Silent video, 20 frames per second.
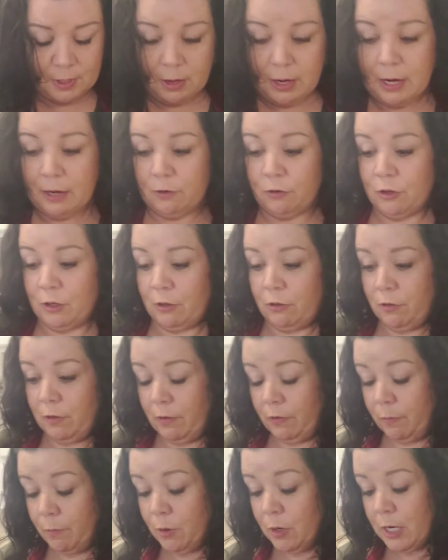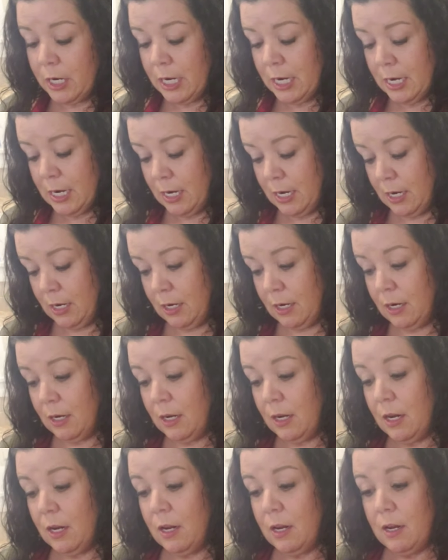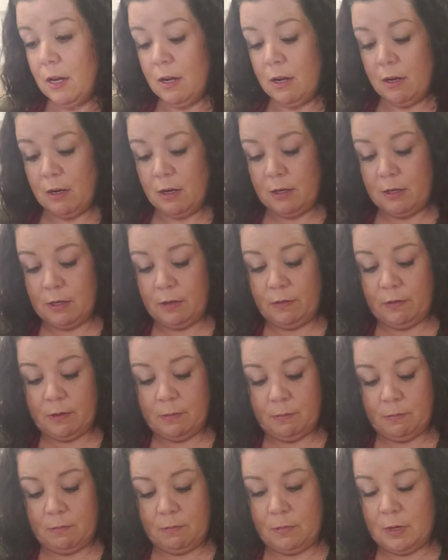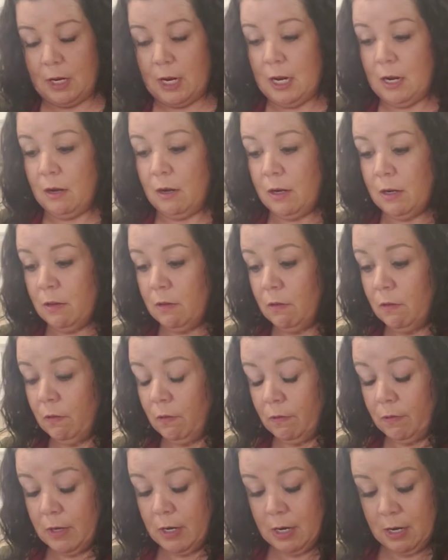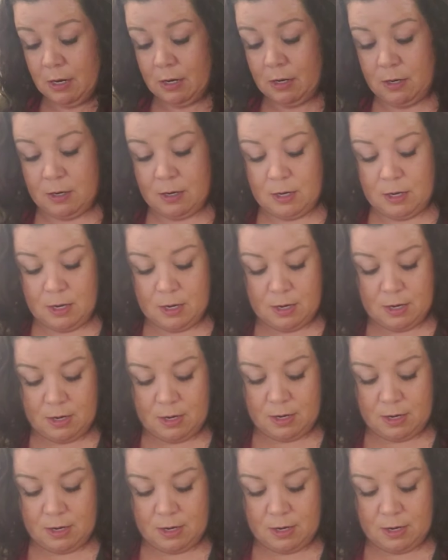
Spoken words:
I had church this morning and then did some errands and